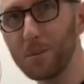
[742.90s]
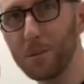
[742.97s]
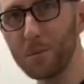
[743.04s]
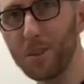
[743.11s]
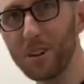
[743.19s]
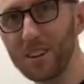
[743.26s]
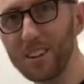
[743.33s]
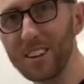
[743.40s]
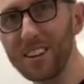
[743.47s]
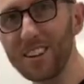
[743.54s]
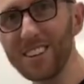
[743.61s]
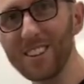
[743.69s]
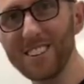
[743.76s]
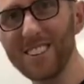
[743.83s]
the marker
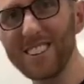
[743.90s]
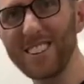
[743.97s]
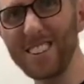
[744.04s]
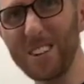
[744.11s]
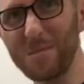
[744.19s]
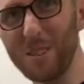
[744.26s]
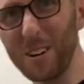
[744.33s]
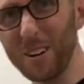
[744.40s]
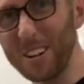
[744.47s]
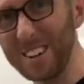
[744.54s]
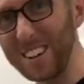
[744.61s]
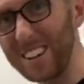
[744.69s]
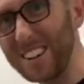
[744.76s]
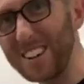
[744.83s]
there. Another
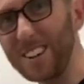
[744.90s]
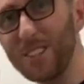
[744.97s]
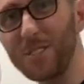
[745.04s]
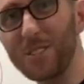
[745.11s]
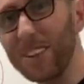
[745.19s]
marker here, you've